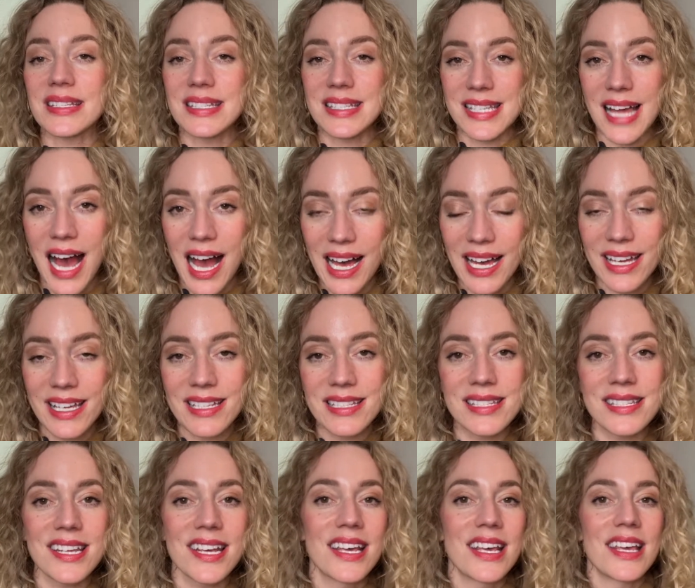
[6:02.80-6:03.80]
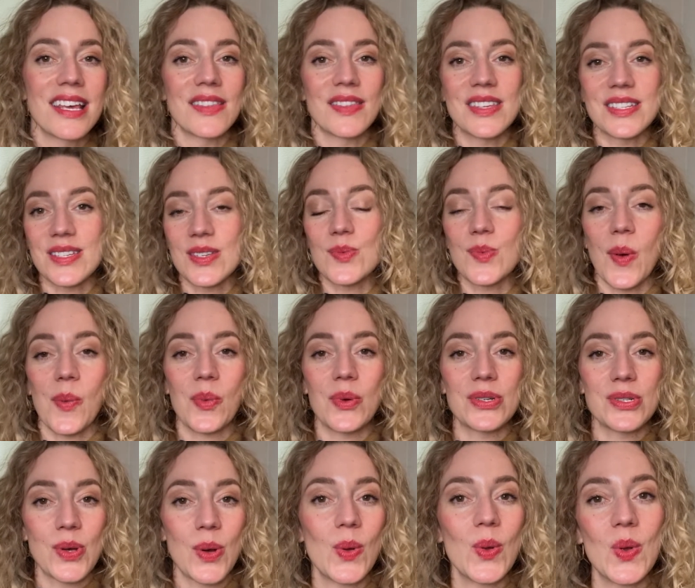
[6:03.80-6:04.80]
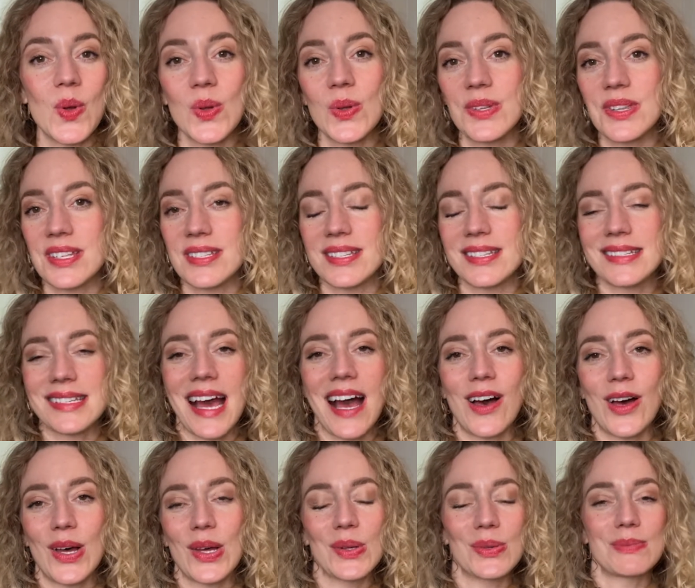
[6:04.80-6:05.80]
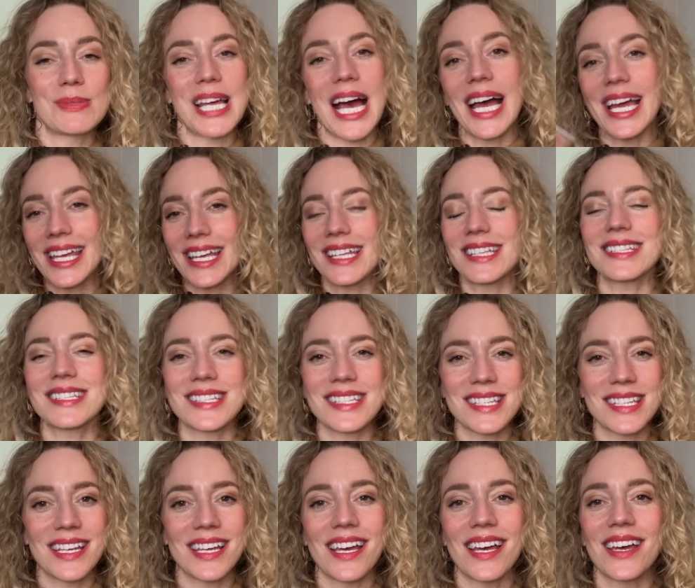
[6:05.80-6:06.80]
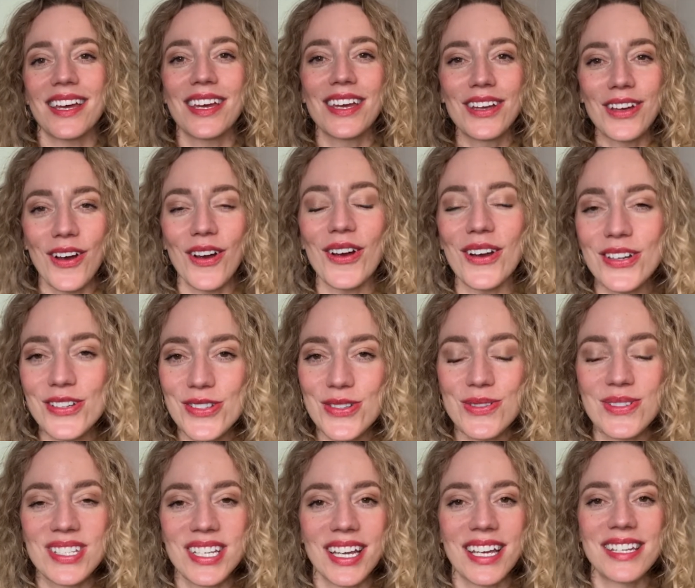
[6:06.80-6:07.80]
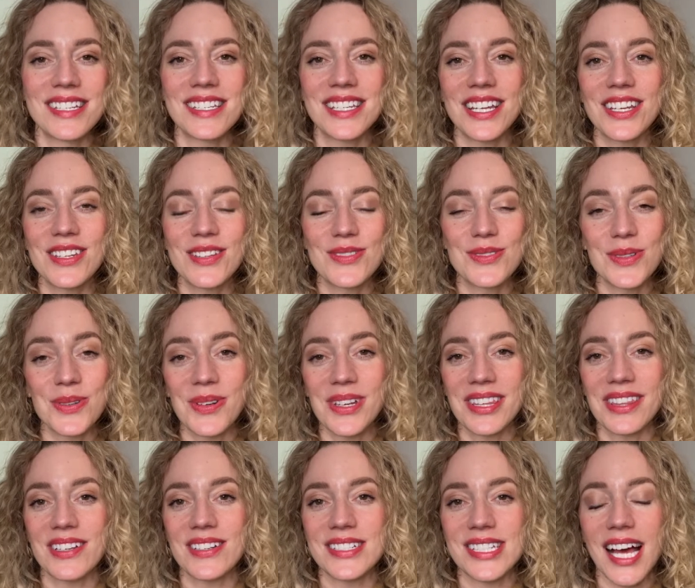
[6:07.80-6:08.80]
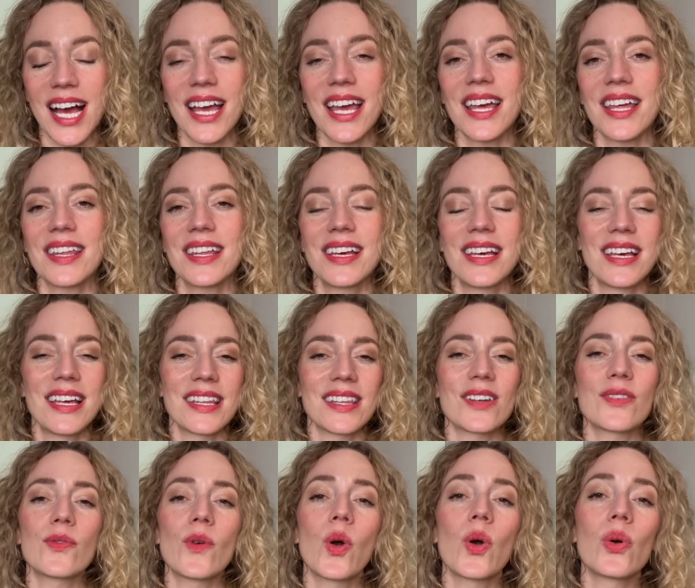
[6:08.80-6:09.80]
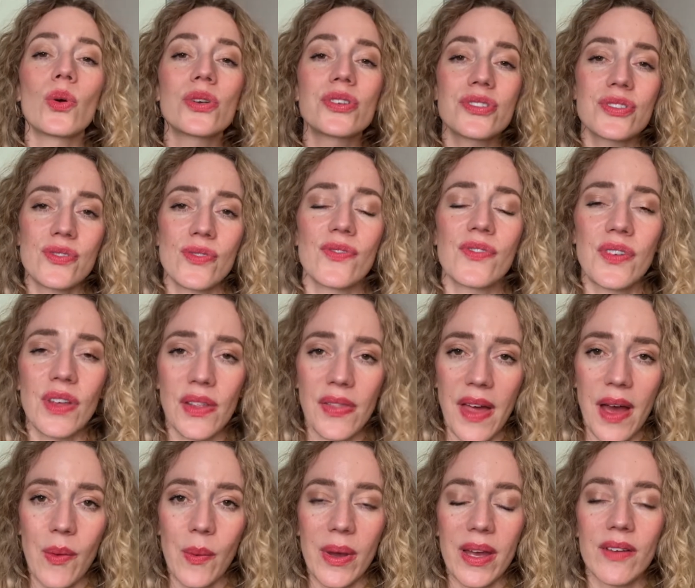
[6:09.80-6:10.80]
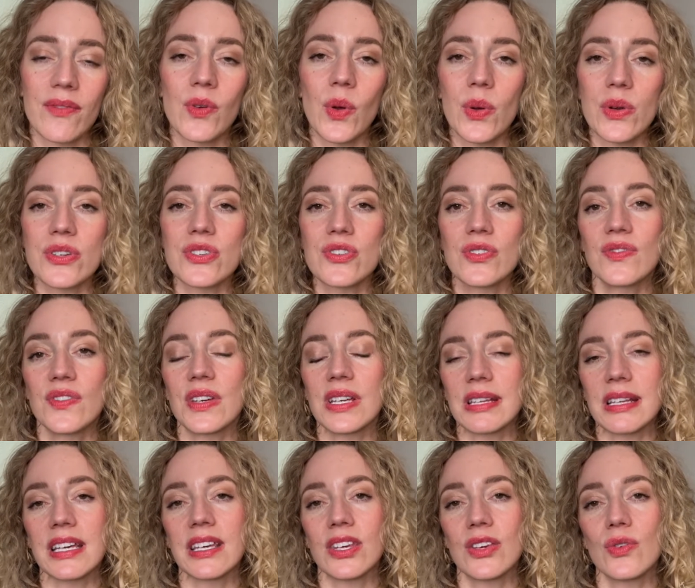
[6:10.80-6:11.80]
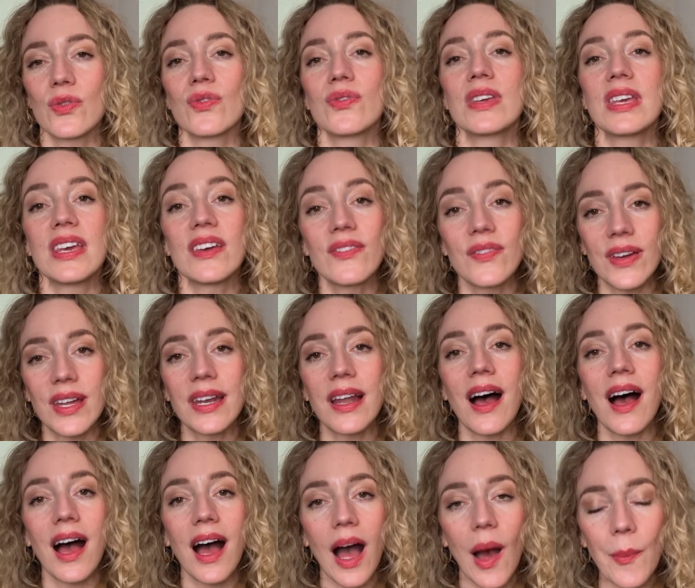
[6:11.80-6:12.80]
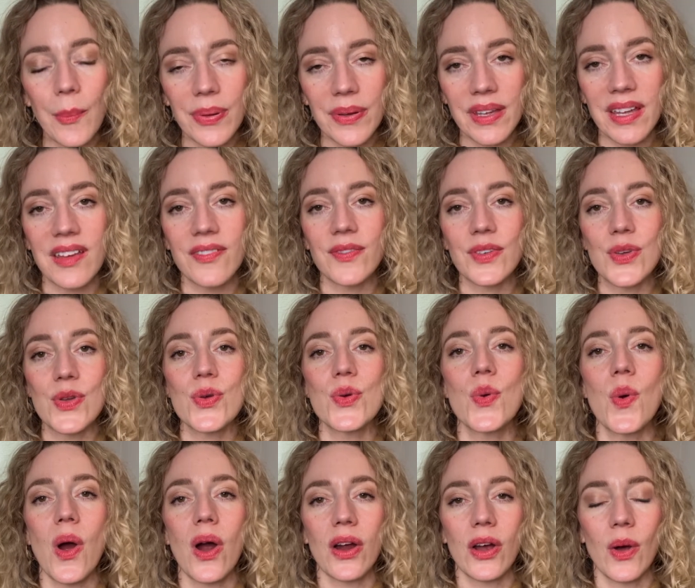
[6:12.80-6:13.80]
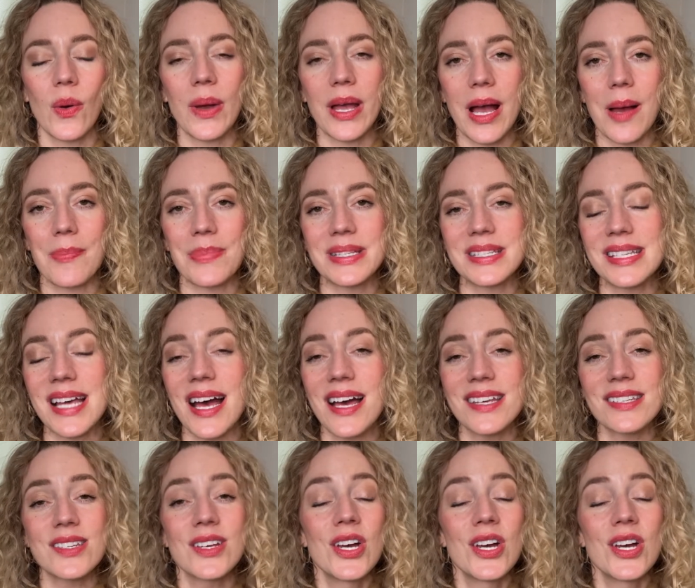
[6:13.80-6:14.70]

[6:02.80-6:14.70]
size. This is what we're told. This is how diets encourage you to continue doing their diet. But of course you feel that way. Of course you feel like you've given up if you are going up in size,